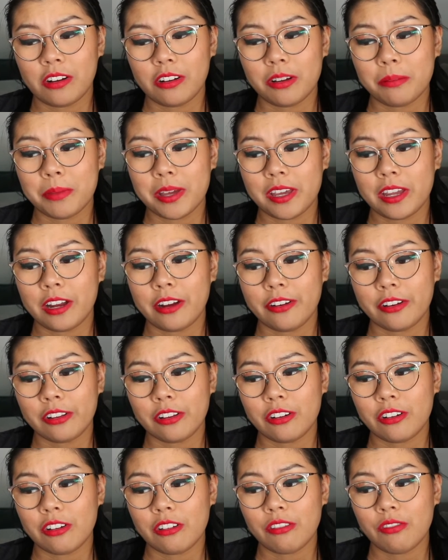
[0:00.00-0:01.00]
art of my
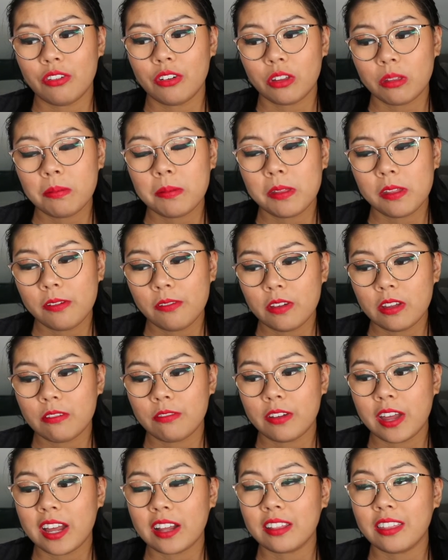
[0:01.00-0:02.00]
characters for the specific
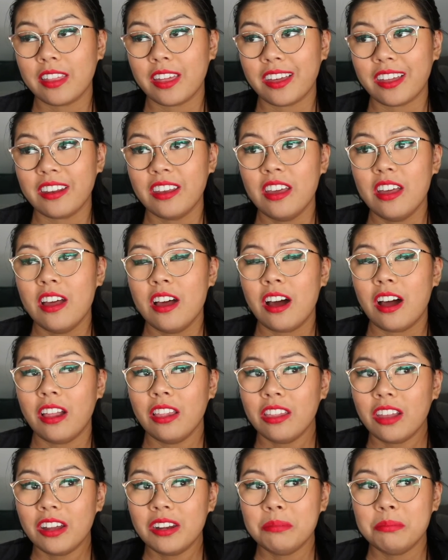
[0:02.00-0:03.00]
fact that a
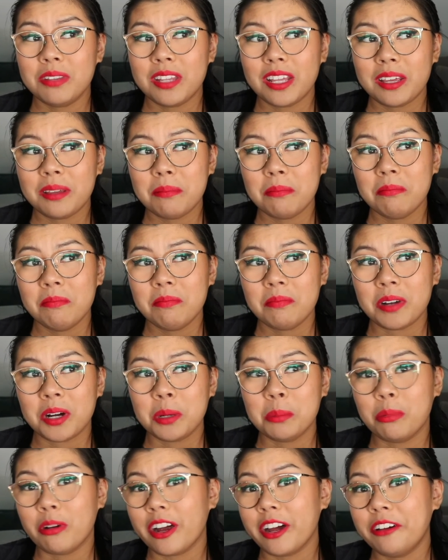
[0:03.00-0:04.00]
lot of them are
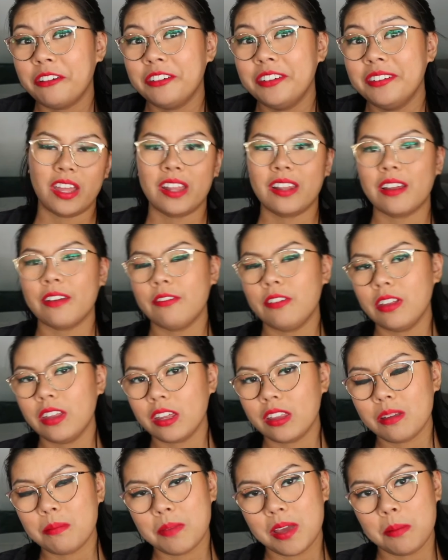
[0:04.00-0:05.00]
brown, and I feel
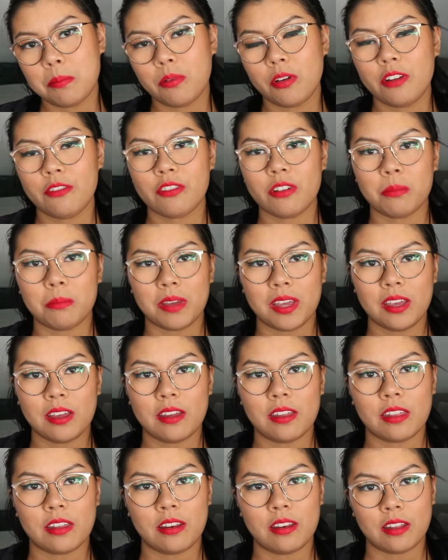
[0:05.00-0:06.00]
like the main point for me
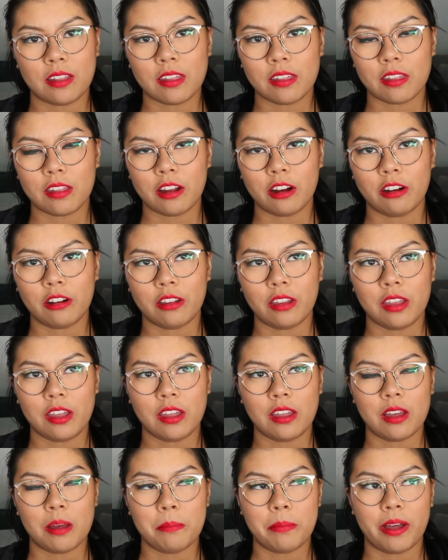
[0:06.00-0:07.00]
isn't
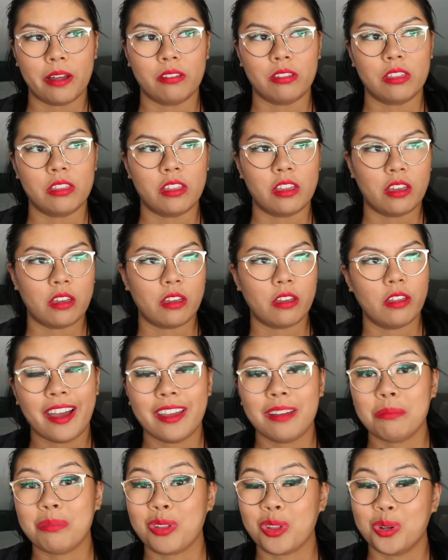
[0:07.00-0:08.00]
necessarily about the I
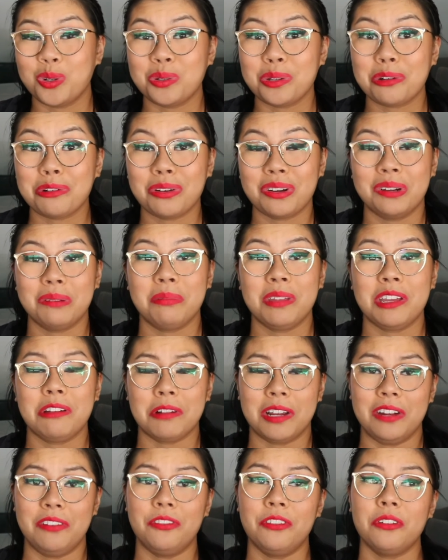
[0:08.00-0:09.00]
am so incredibly
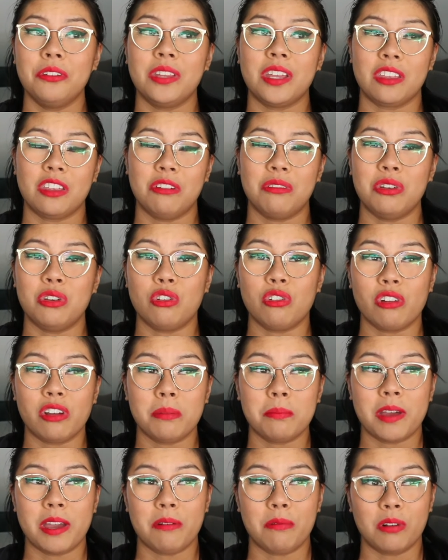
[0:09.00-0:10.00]
grateful that you enjoyed
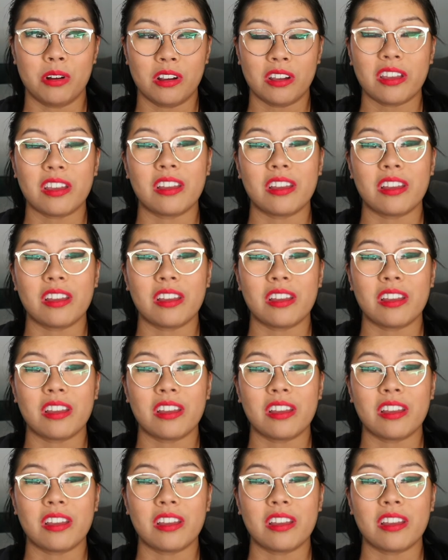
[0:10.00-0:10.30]
my work